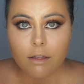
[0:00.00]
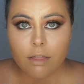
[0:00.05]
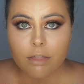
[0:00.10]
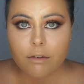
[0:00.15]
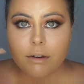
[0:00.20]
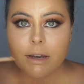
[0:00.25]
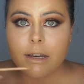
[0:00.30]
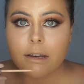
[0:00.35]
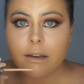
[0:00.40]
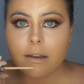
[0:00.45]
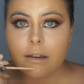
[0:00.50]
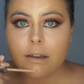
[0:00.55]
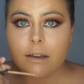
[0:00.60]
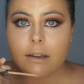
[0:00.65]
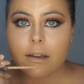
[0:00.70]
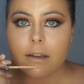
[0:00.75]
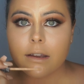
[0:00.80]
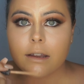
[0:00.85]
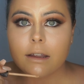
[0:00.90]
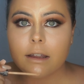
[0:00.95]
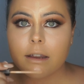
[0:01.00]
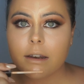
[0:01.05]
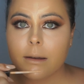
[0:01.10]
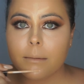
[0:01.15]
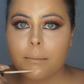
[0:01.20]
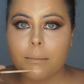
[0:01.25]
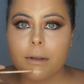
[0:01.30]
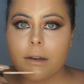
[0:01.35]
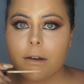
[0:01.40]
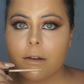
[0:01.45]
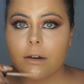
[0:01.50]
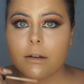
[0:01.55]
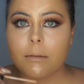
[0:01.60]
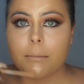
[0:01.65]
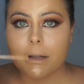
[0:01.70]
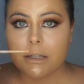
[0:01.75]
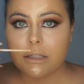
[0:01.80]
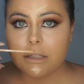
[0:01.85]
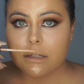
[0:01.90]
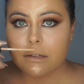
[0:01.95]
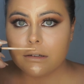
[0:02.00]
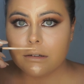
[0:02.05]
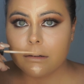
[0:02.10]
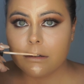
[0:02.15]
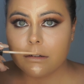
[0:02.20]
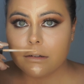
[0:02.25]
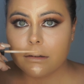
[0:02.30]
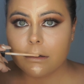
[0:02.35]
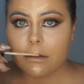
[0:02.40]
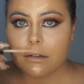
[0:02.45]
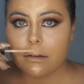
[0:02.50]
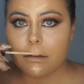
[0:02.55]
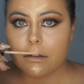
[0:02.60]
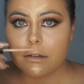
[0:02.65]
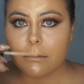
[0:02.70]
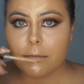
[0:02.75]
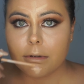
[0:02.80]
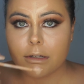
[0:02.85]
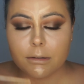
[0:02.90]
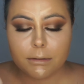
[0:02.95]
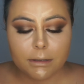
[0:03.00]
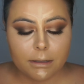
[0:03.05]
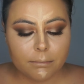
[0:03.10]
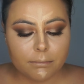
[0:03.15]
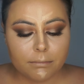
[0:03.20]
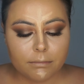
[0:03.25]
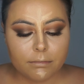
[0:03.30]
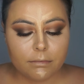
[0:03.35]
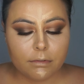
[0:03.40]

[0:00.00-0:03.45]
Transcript: 3 and a bit on my chin and my top lip.